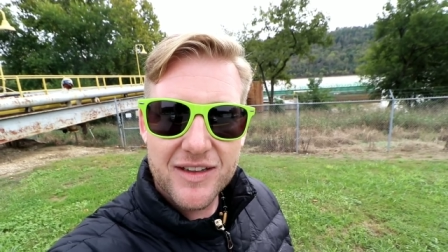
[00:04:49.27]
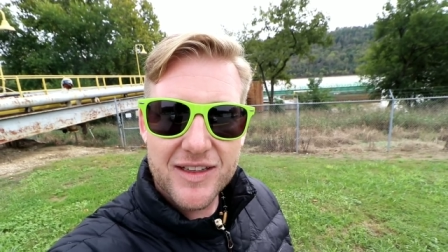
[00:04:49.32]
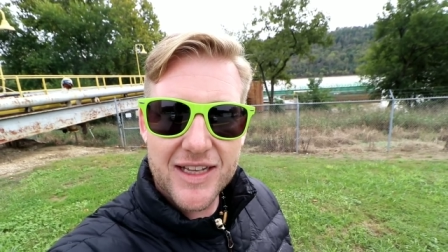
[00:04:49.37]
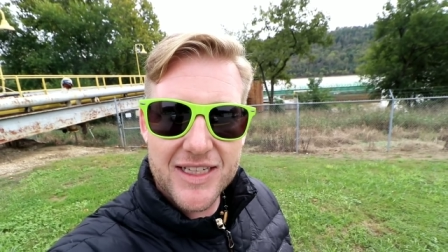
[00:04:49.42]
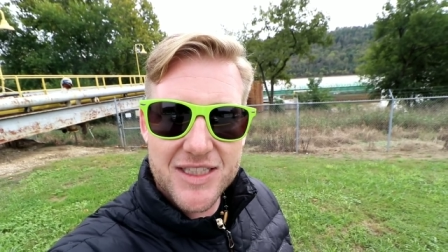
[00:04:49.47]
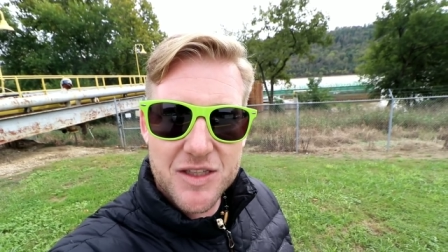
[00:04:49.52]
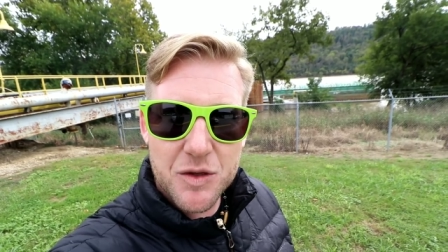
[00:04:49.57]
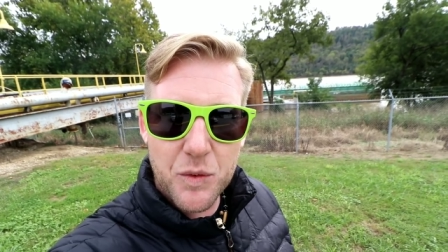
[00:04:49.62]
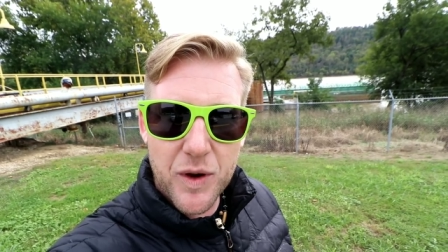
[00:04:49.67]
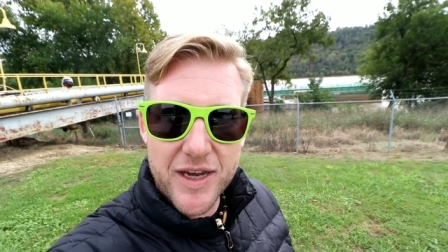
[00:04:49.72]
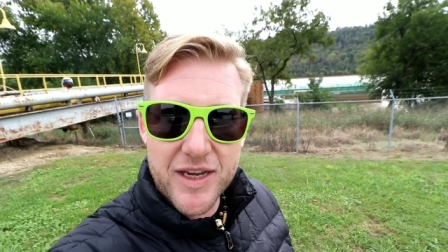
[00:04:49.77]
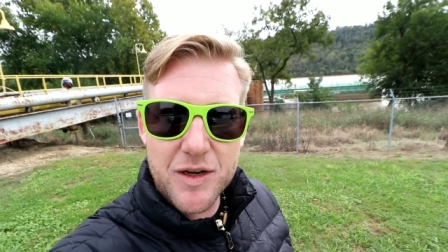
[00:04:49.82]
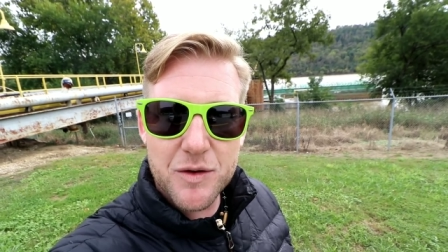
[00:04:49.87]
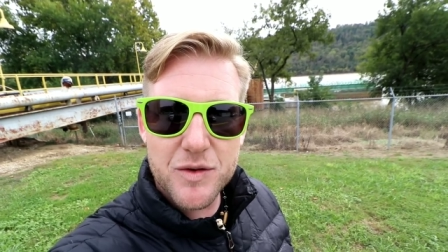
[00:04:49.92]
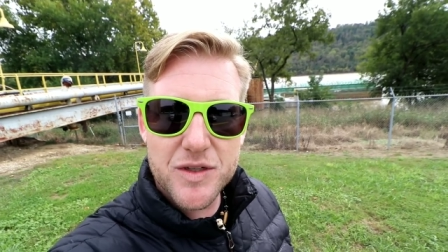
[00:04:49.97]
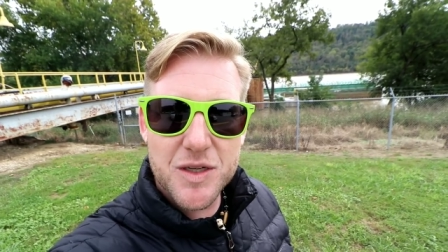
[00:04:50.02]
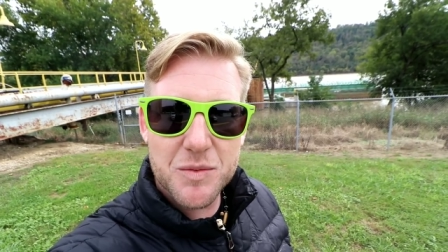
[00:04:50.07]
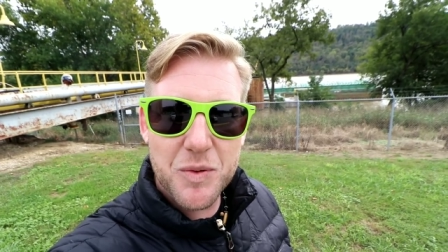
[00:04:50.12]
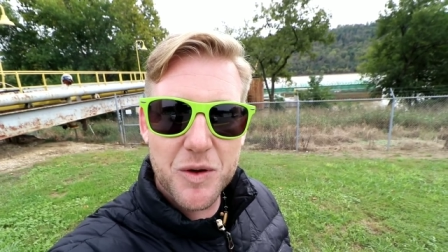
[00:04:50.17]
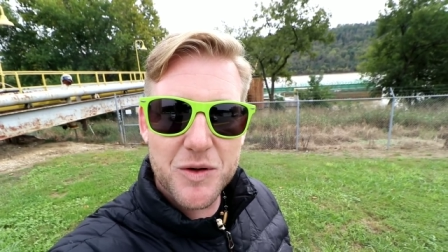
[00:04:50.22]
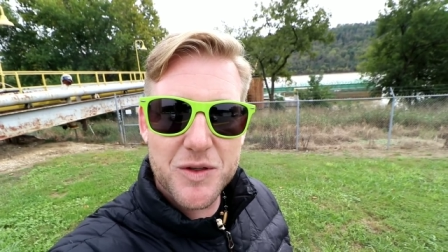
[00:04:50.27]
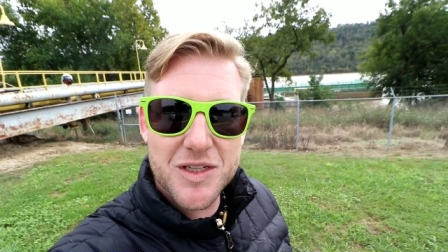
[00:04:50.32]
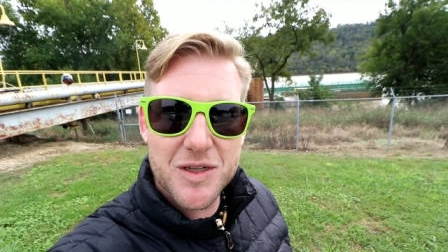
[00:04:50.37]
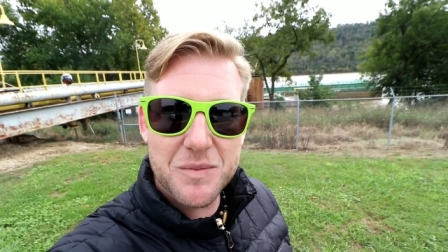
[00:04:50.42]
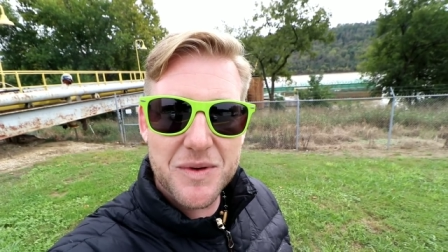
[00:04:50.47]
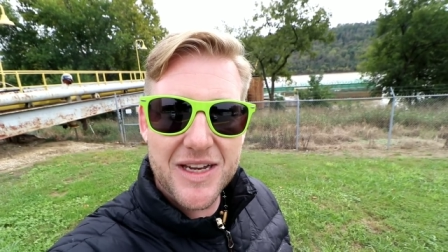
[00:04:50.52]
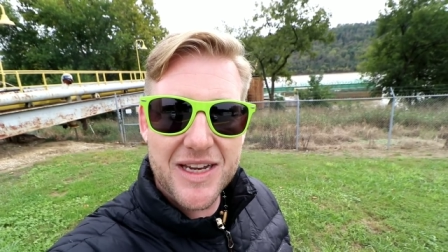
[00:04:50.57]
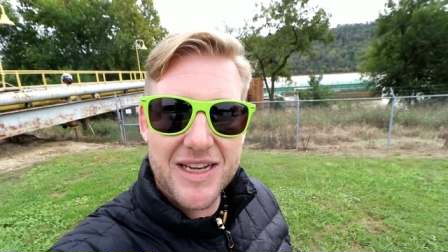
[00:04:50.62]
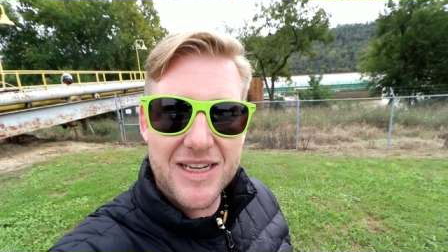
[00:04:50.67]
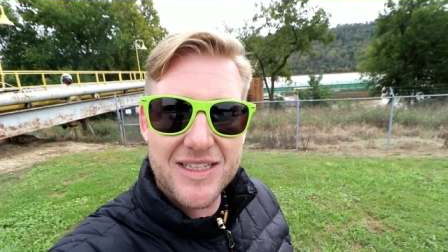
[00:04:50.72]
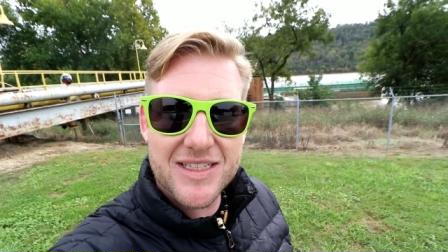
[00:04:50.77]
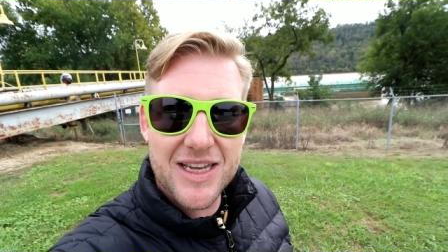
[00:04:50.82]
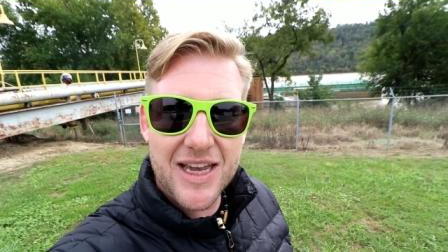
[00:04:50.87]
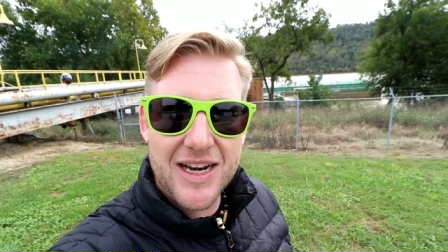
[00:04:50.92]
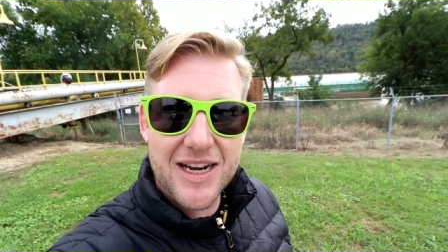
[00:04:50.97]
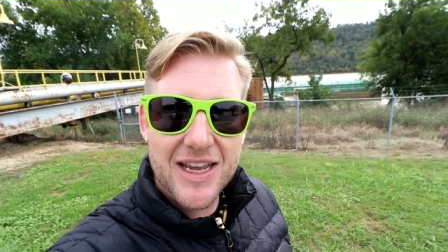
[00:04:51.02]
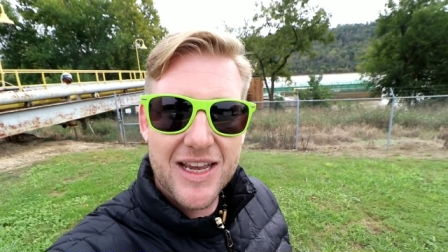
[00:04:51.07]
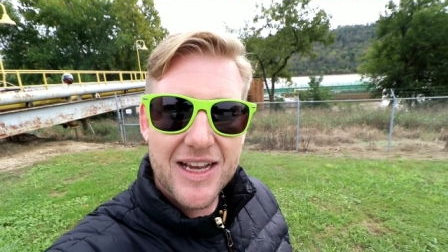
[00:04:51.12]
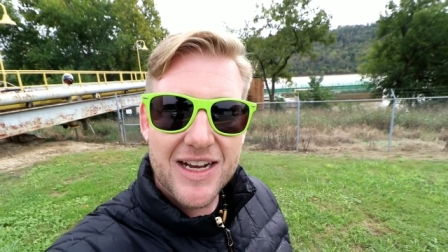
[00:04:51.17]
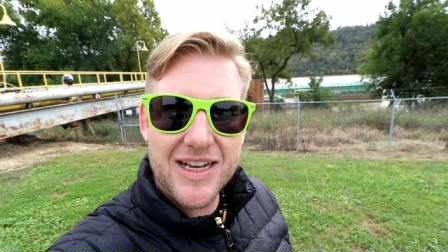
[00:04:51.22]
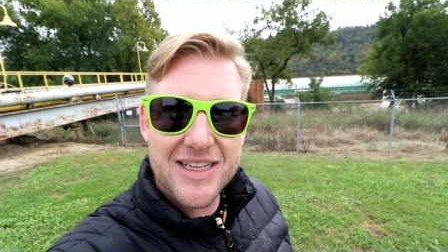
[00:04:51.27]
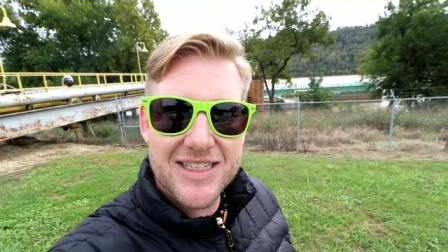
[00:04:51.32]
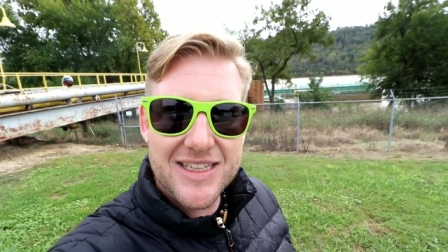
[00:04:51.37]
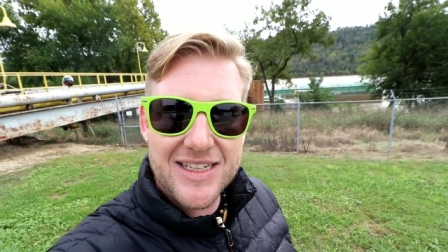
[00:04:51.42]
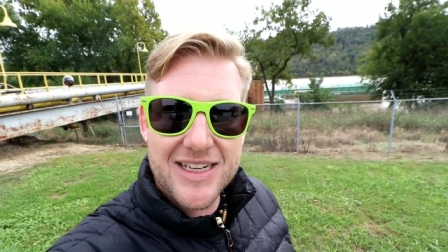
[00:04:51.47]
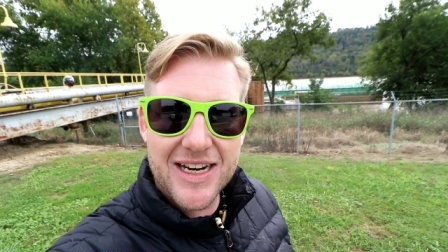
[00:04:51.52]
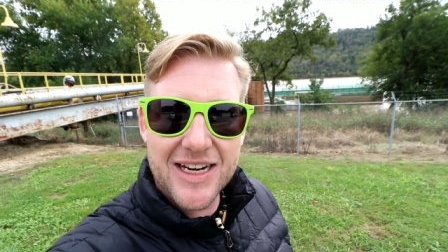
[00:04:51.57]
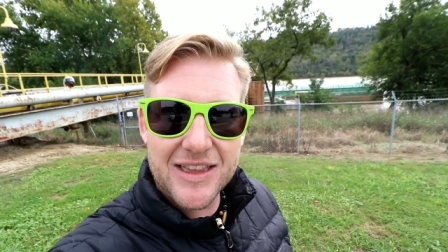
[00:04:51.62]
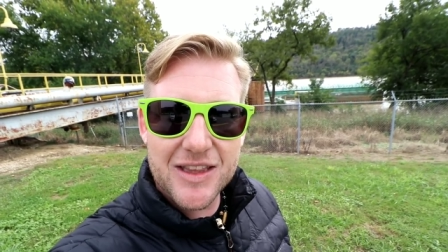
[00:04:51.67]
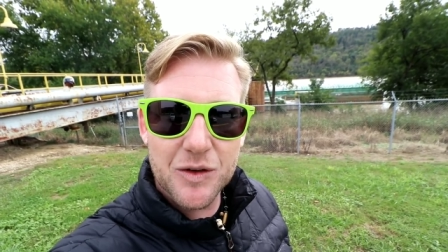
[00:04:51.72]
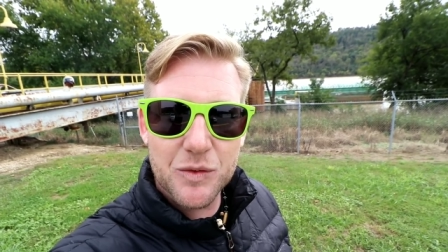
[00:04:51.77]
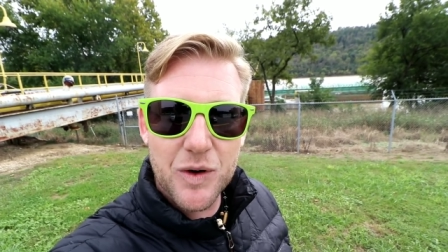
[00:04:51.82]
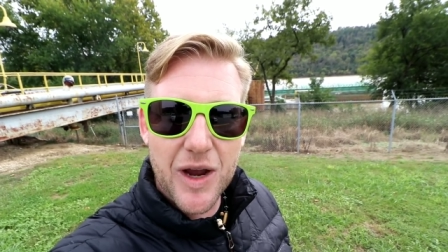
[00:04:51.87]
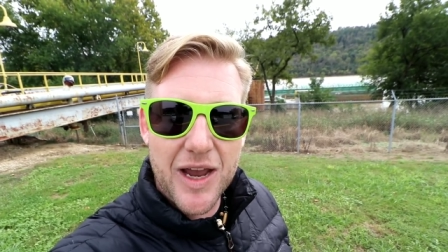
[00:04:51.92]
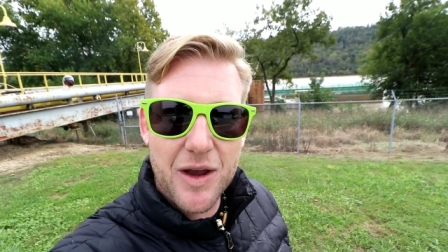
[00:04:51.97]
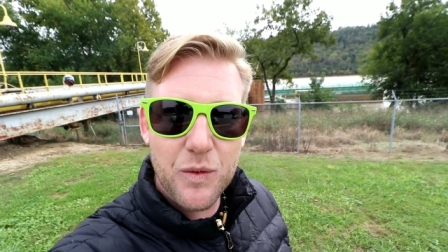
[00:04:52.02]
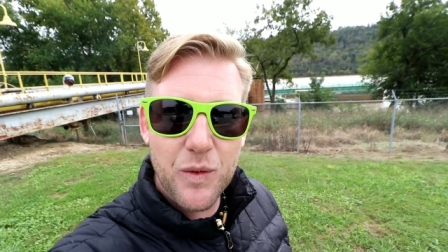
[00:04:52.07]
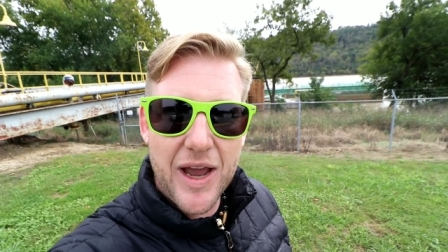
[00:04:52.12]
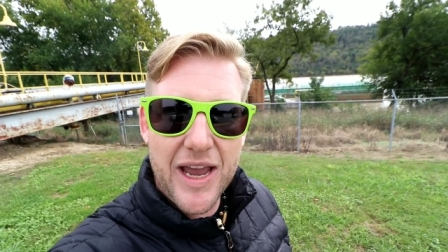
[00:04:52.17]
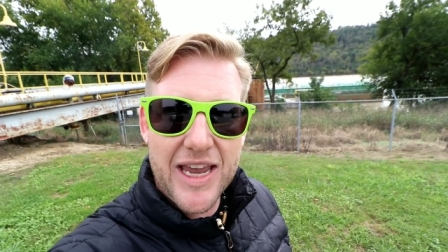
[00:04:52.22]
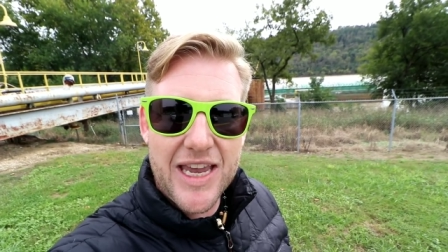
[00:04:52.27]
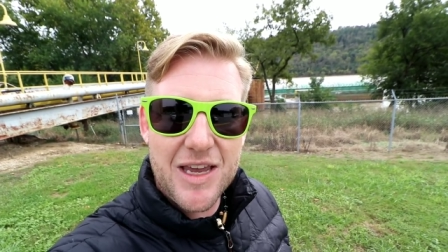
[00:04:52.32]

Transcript: That's the way you were supposed to be, he said, because he did it the right way.